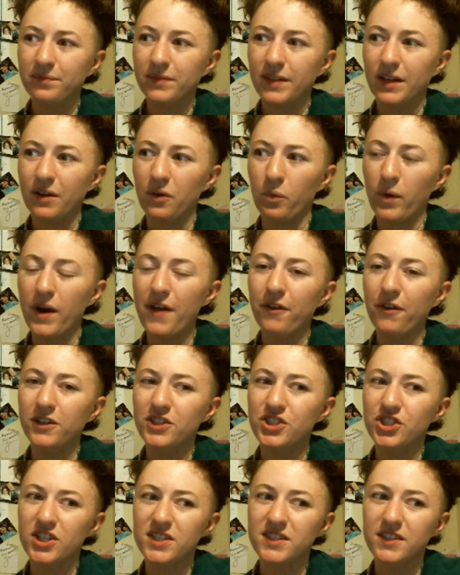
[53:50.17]
Whether it's
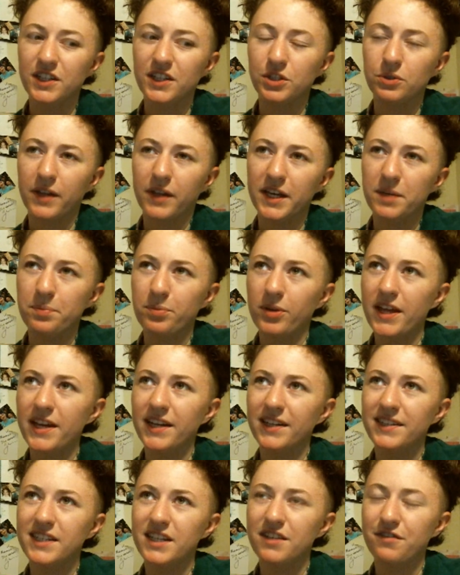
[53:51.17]
just like you like playing
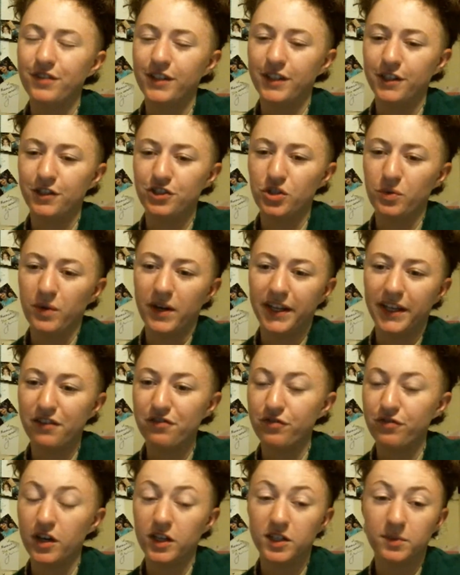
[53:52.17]
tieflings, you want to get
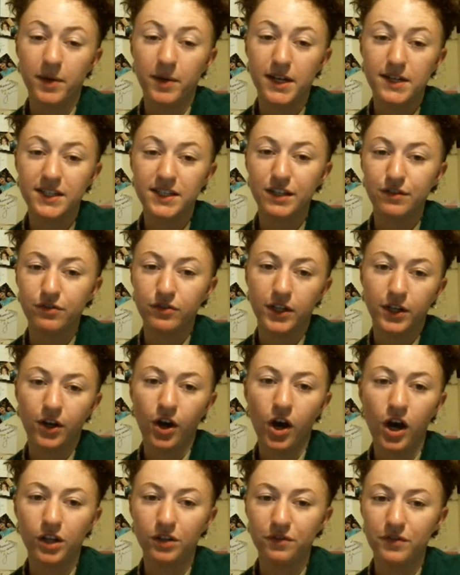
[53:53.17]
fucked by a tiefling,
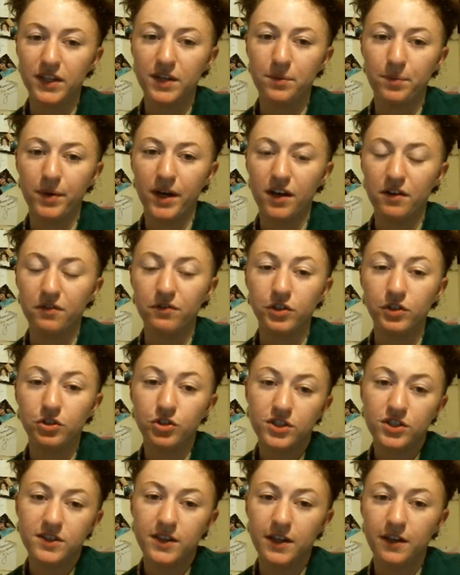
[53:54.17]
all of the above, you
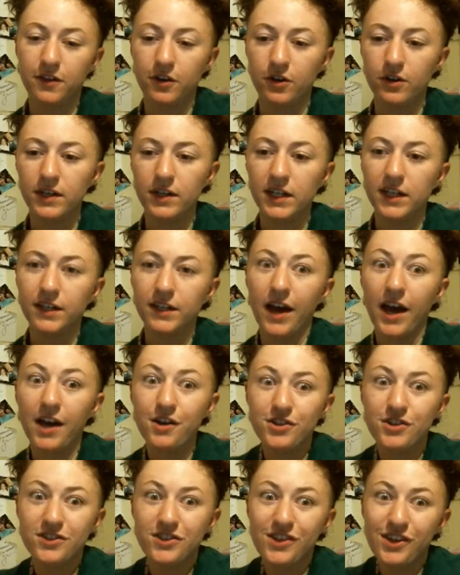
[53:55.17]
just think they're neat. I
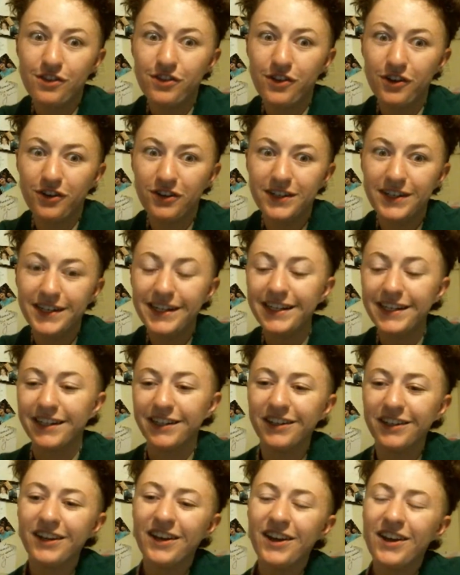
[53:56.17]
just think they're neat.
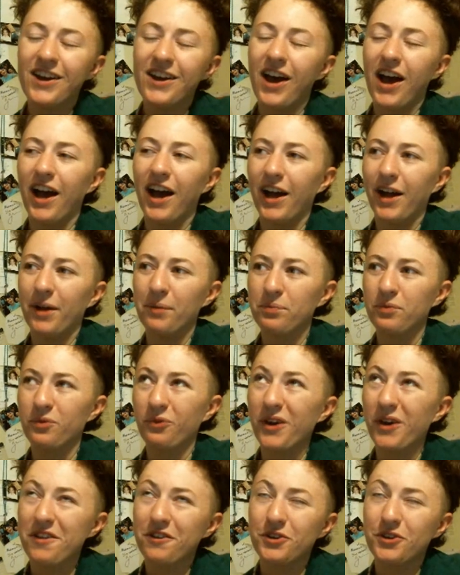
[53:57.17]

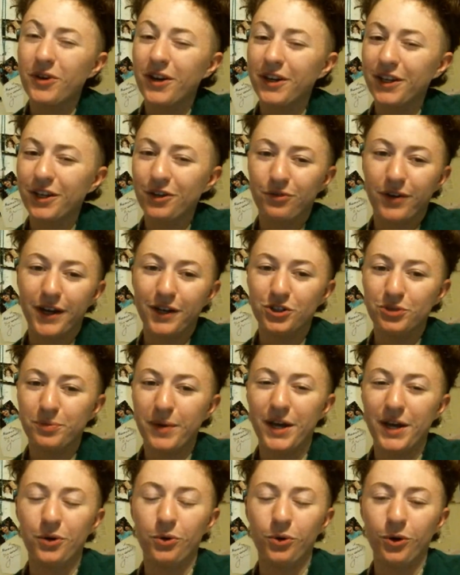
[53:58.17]
Whether you want to get railed by
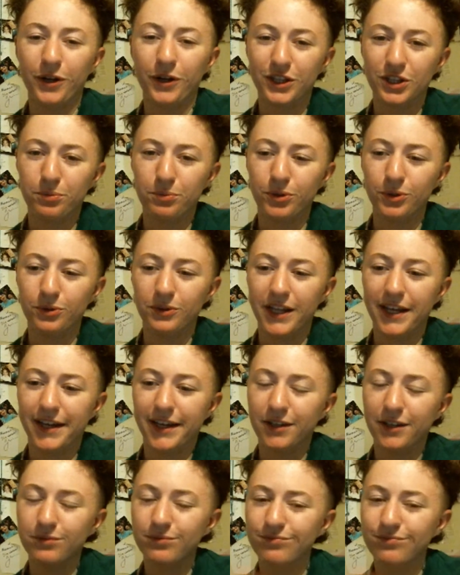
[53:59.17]
an orc in the
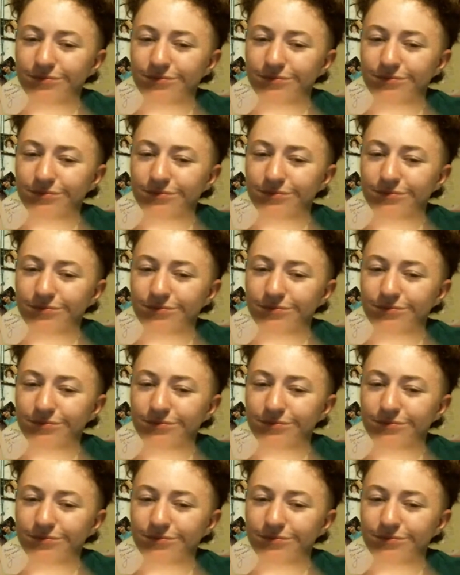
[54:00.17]
moonlight.